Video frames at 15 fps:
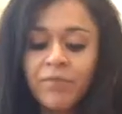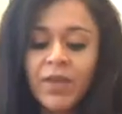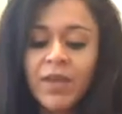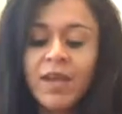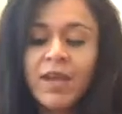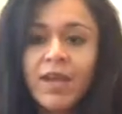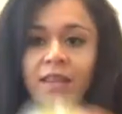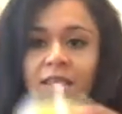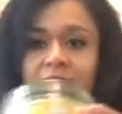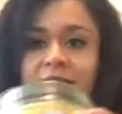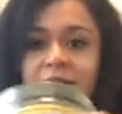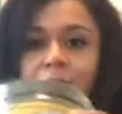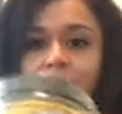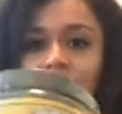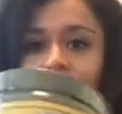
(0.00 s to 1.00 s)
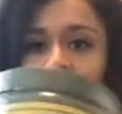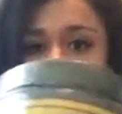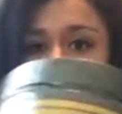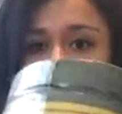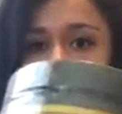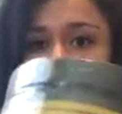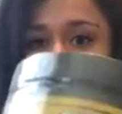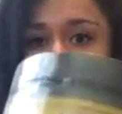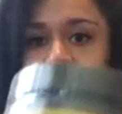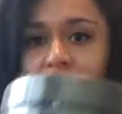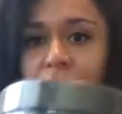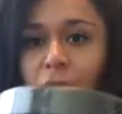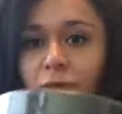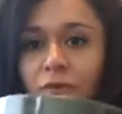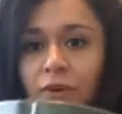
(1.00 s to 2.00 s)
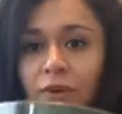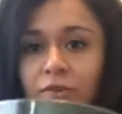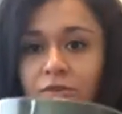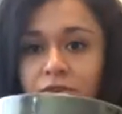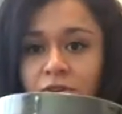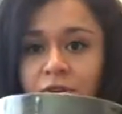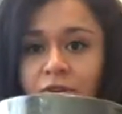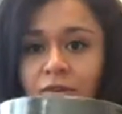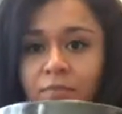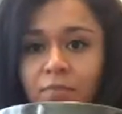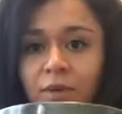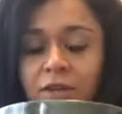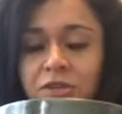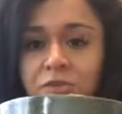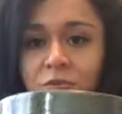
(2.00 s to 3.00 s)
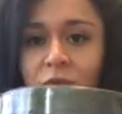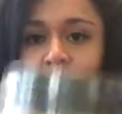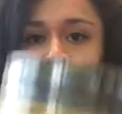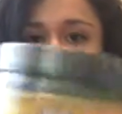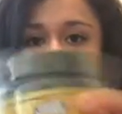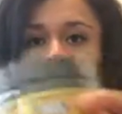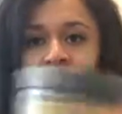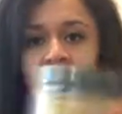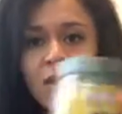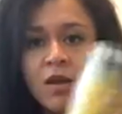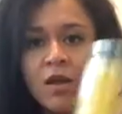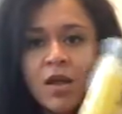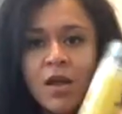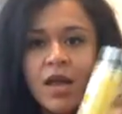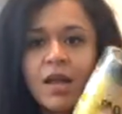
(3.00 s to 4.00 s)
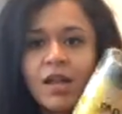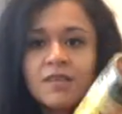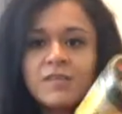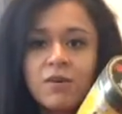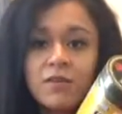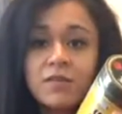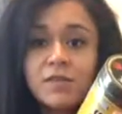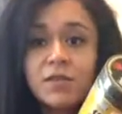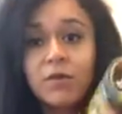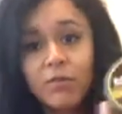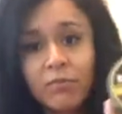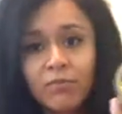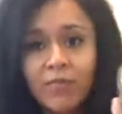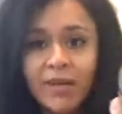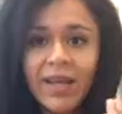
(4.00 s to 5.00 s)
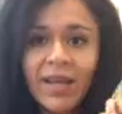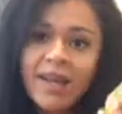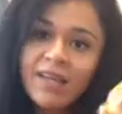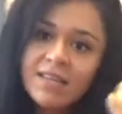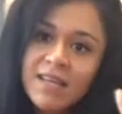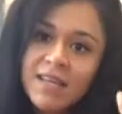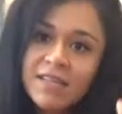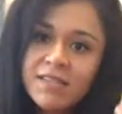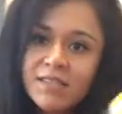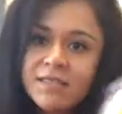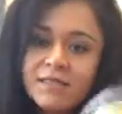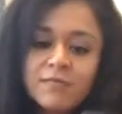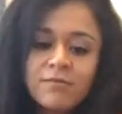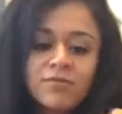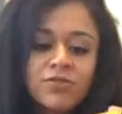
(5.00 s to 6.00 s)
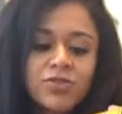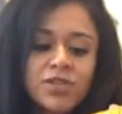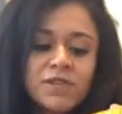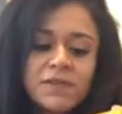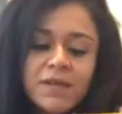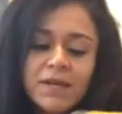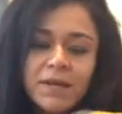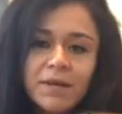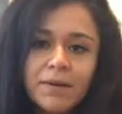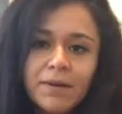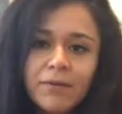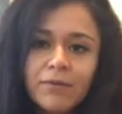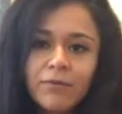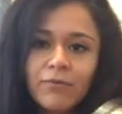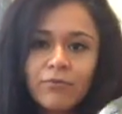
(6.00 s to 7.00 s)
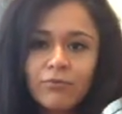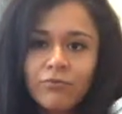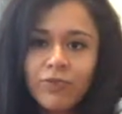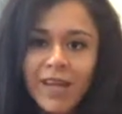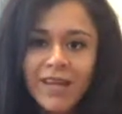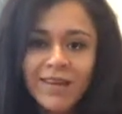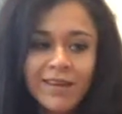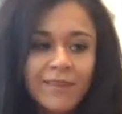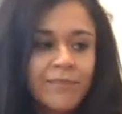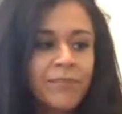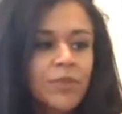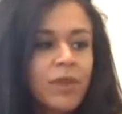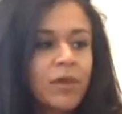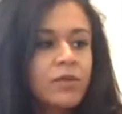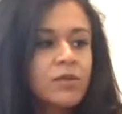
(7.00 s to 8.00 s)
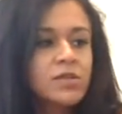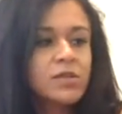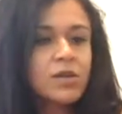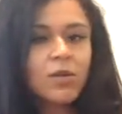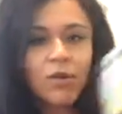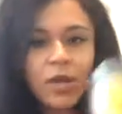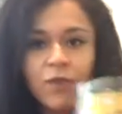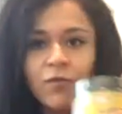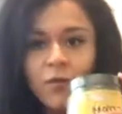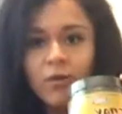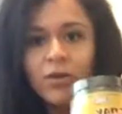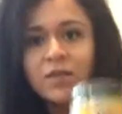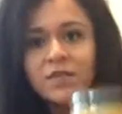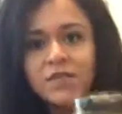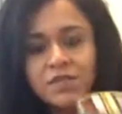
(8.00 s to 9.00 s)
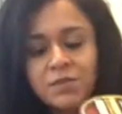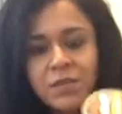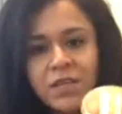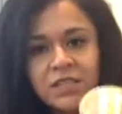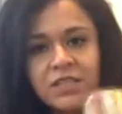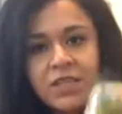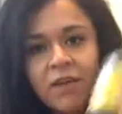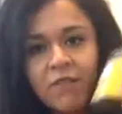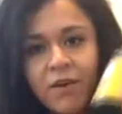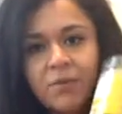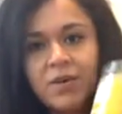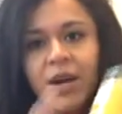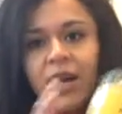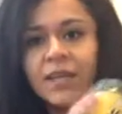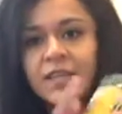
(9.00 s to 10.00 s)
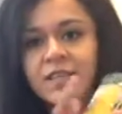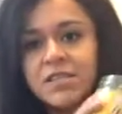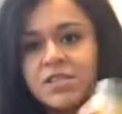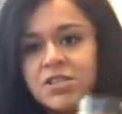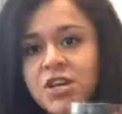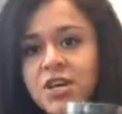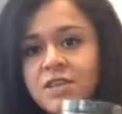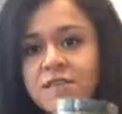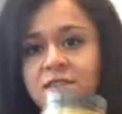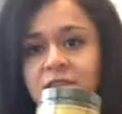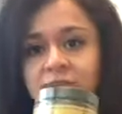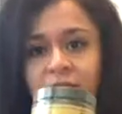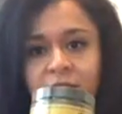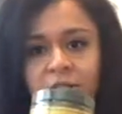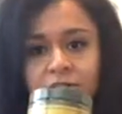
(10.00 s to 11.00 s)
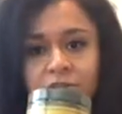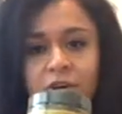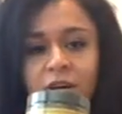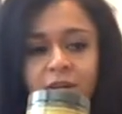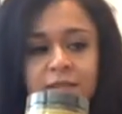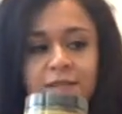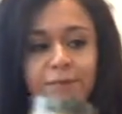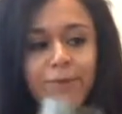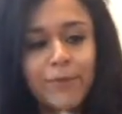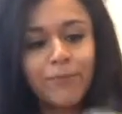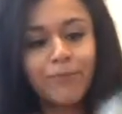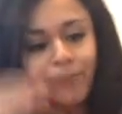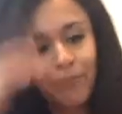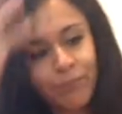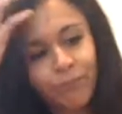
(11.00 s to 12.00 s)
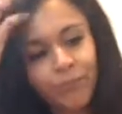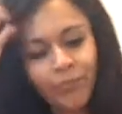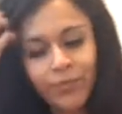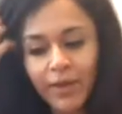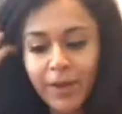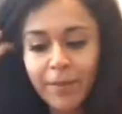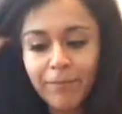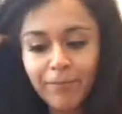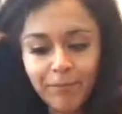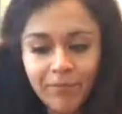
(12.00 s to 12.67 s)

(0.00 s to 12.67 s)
And this one is a fruit punch one, and it's also, again, it tastes just like candy. So if you're into sweet stuff, I would highly suggest trying this one, okay?